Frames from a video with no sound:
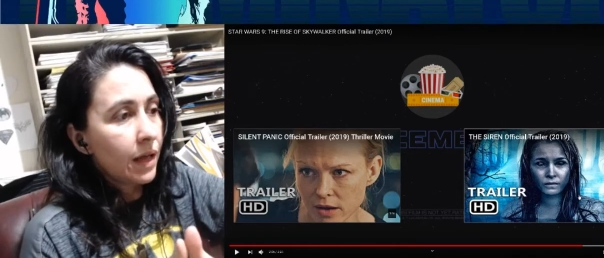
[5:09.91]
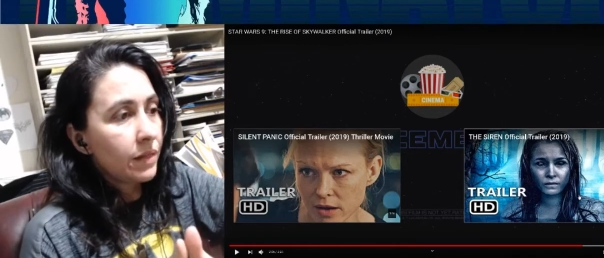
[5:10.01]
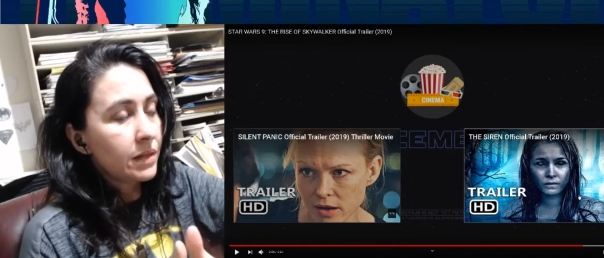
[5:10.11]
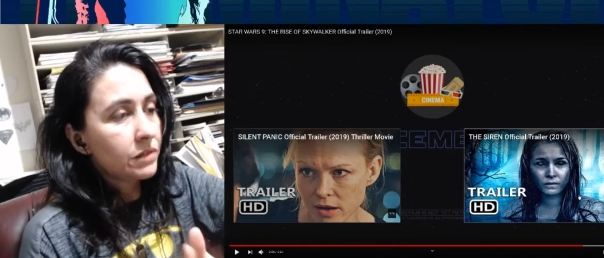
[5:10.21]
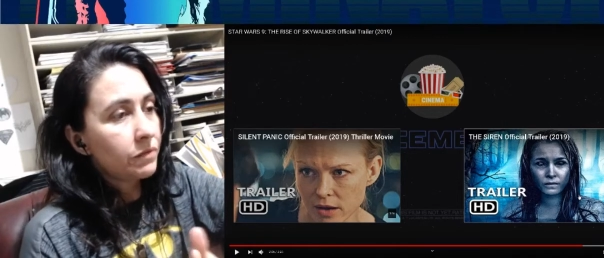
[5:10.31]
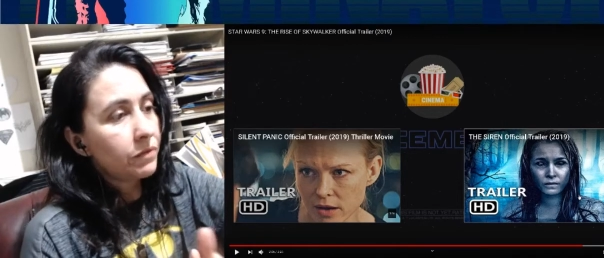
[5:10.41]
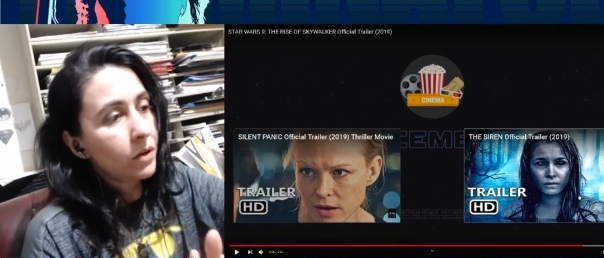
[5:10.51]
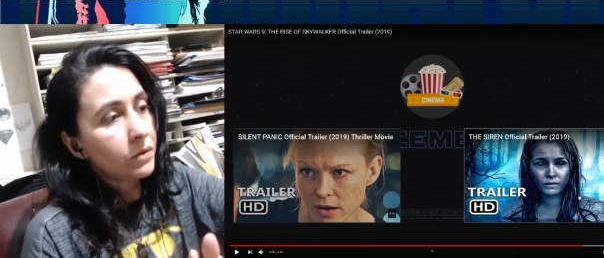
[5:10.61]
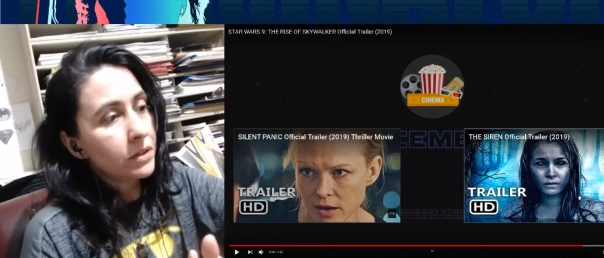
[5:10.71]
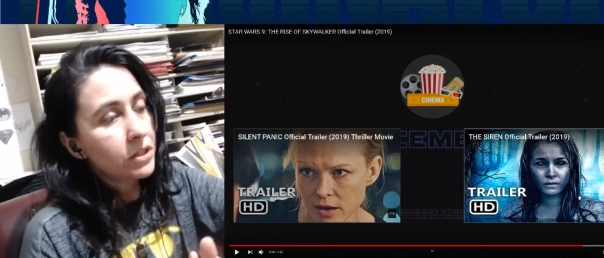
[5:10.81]
Speaker 1: This
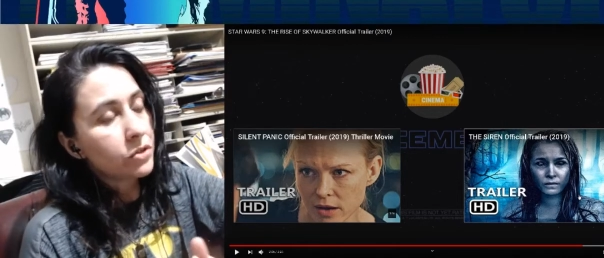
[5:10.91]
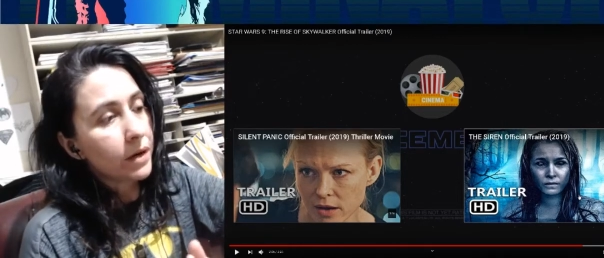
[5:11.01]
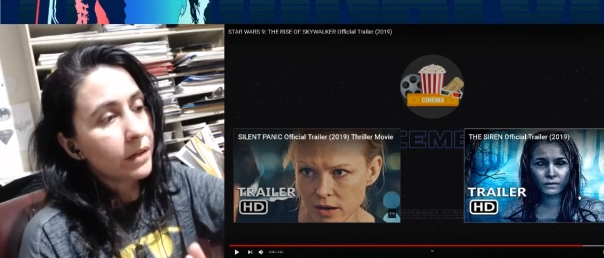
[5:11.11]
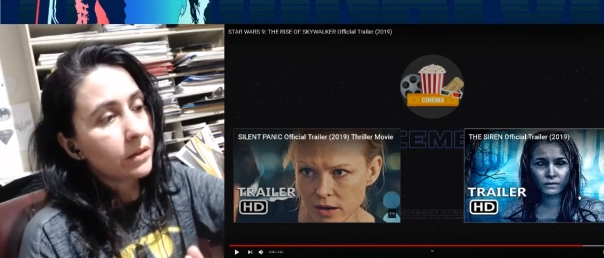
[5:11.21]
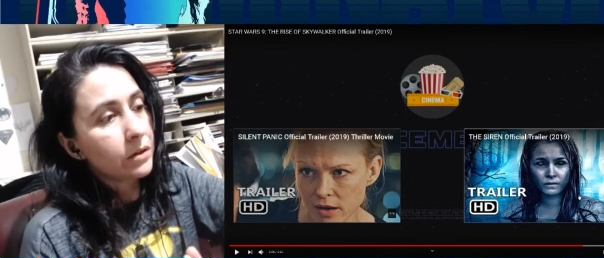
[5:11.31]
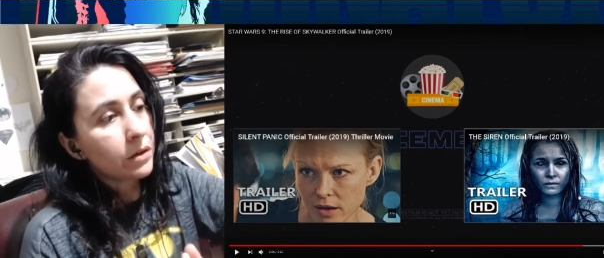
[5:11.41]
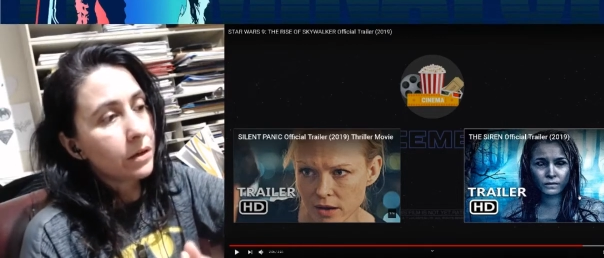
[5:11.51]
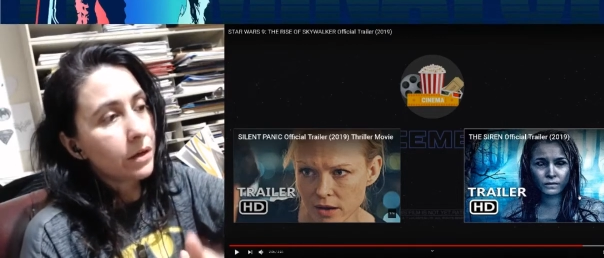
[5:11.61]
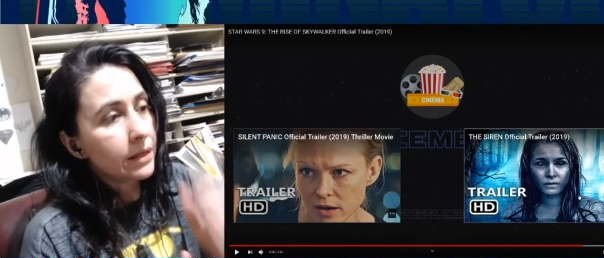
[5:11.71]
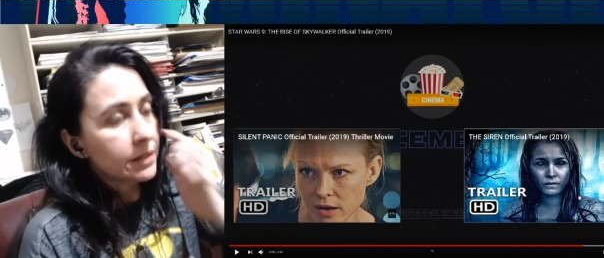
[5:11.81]
trailer
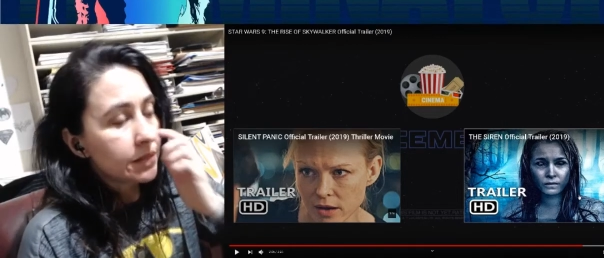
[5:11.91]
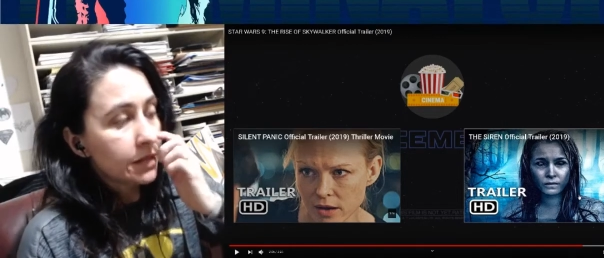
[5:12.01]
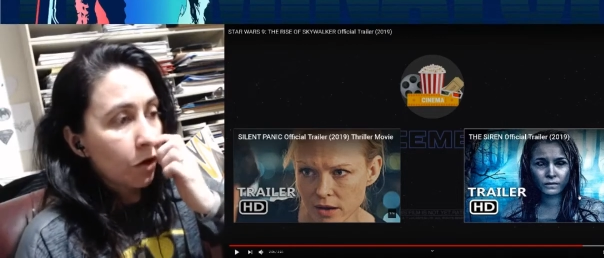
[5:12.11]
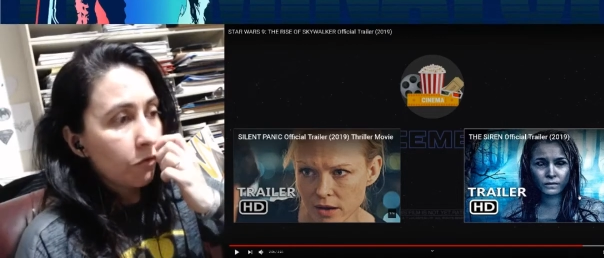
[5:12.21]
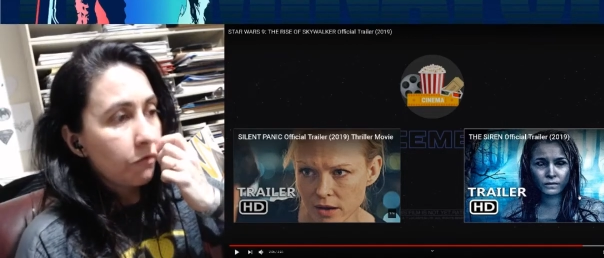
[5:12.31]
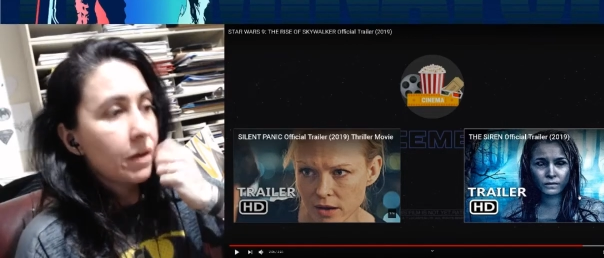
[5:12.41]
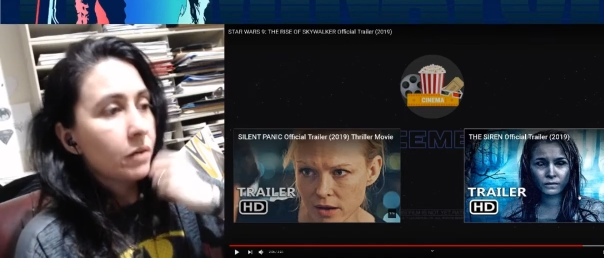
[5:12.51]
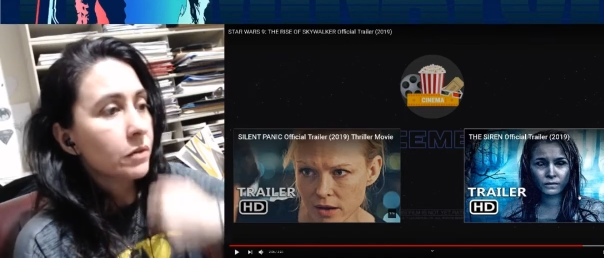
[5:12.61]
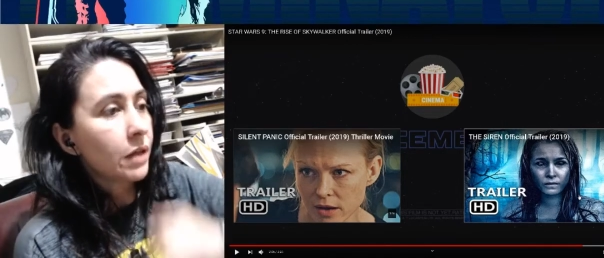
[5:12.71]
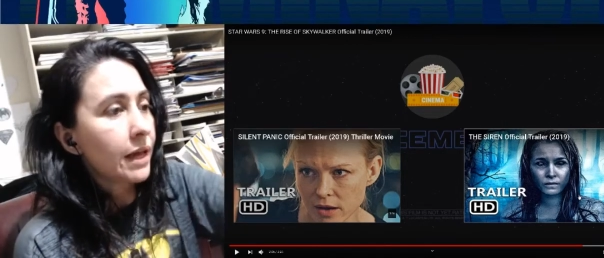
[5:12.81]
itself
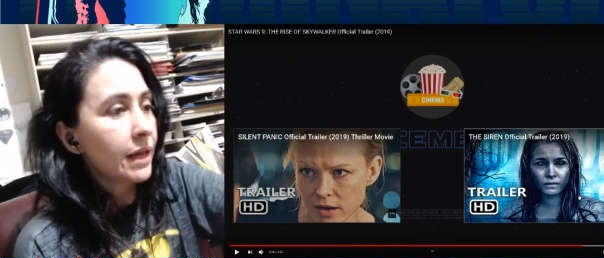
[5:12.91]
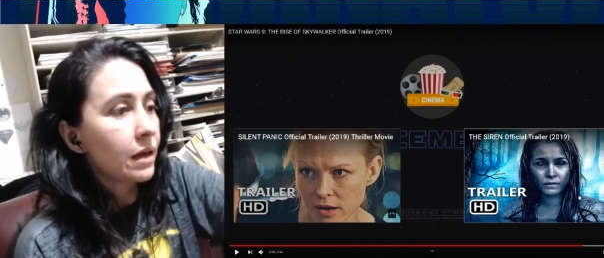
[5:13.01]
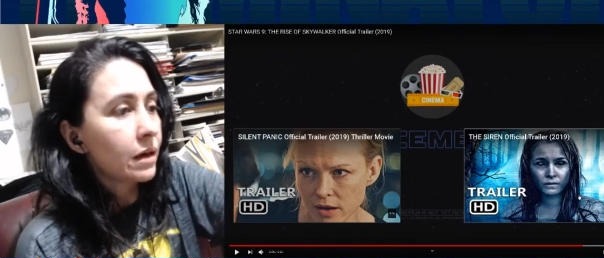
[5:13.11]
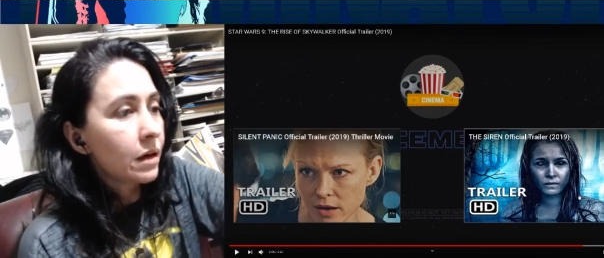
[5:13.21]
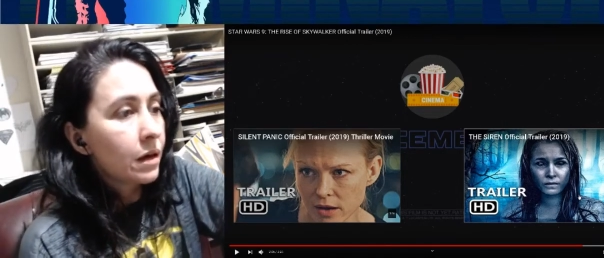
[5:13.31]
felt like